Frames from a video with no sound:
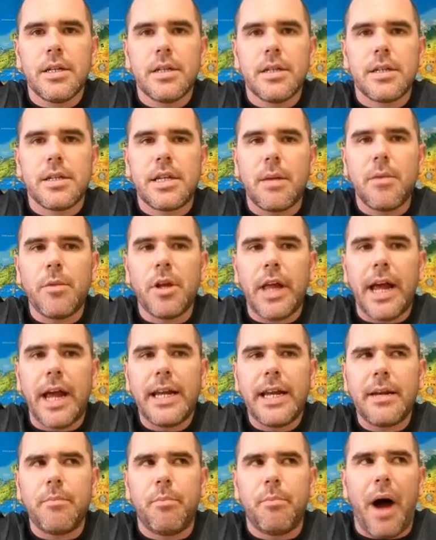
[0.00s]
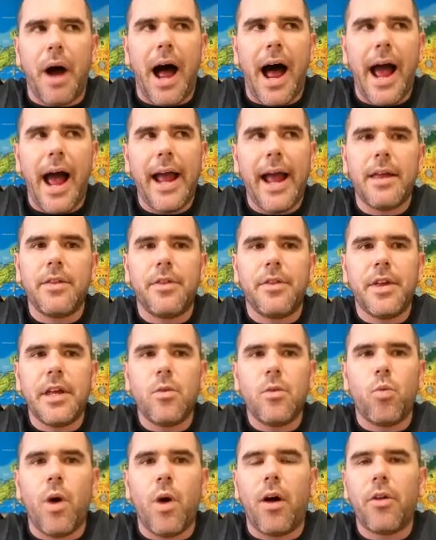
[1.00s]
Stimulated by
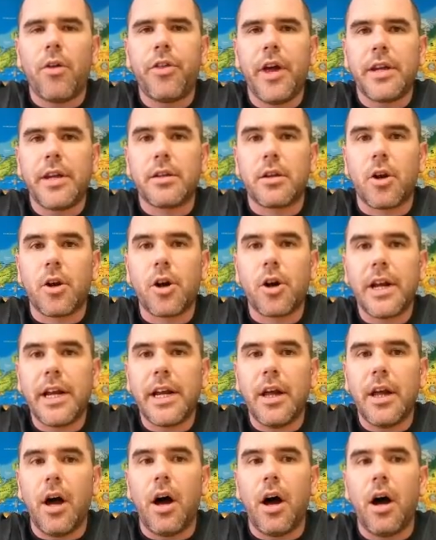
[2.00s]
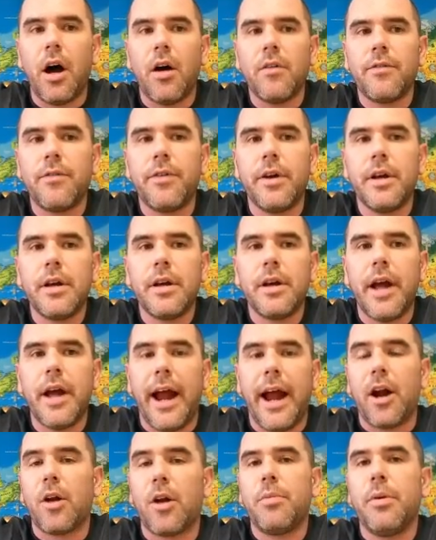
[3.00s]
the wealth and learning of
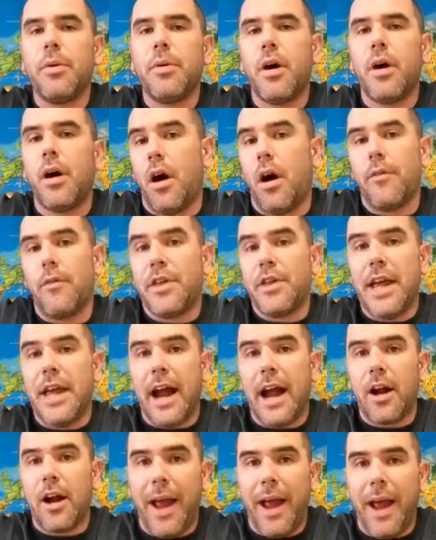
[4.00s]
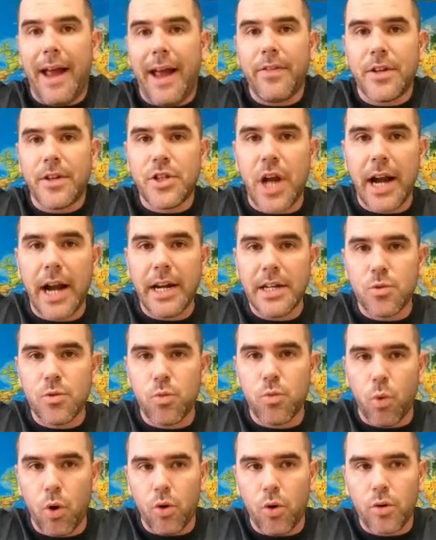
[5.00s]
the Arab and the Chinese
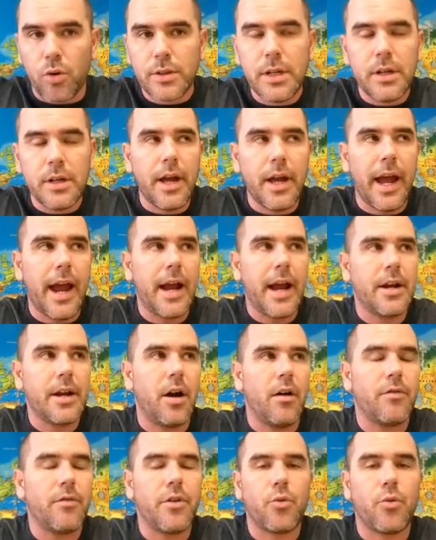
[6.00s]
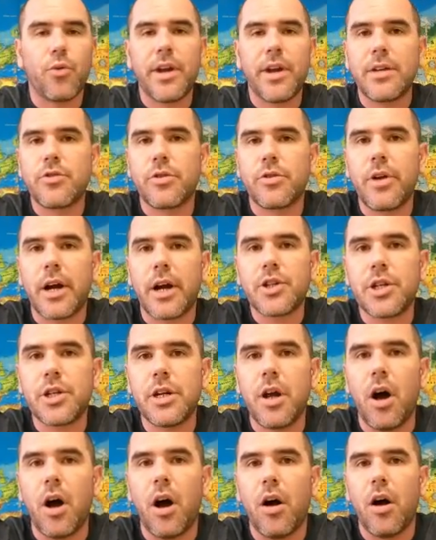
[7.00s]
world, and of the
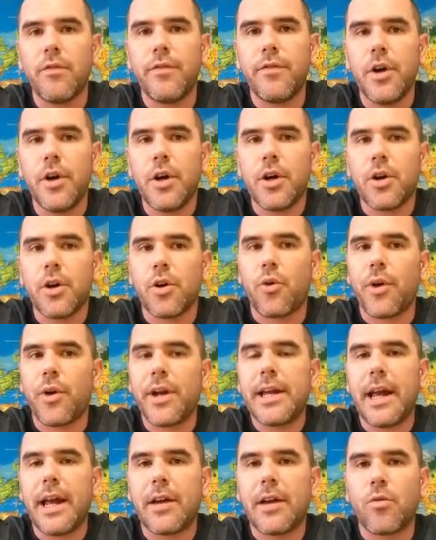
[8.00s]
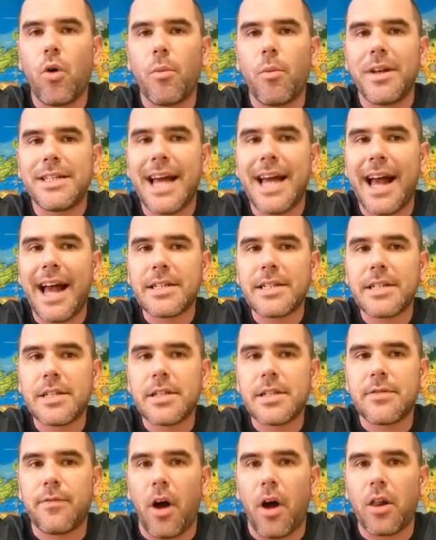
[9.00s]
reintroduction of Greek and Roman
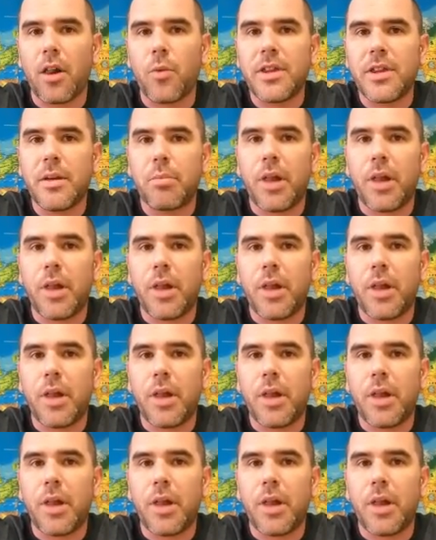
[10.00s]
texts following